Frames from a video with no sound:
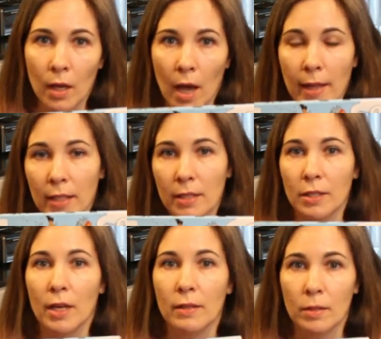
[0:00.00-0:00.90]
I like to
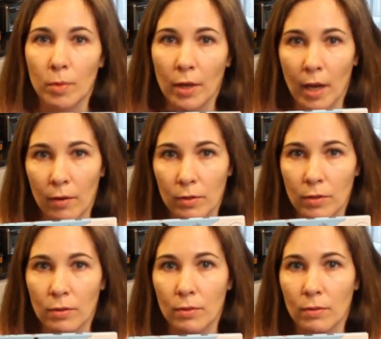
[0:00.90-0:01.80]
check this book out
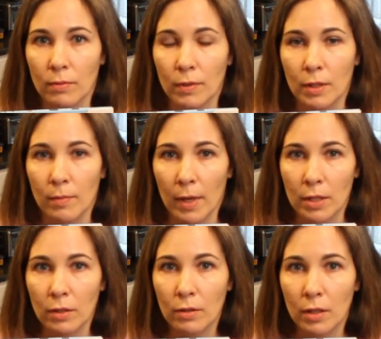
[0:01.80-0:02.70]
to read to my
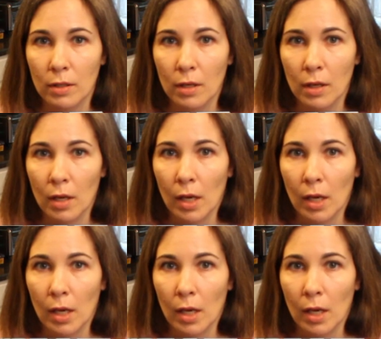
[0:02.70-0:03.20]
children,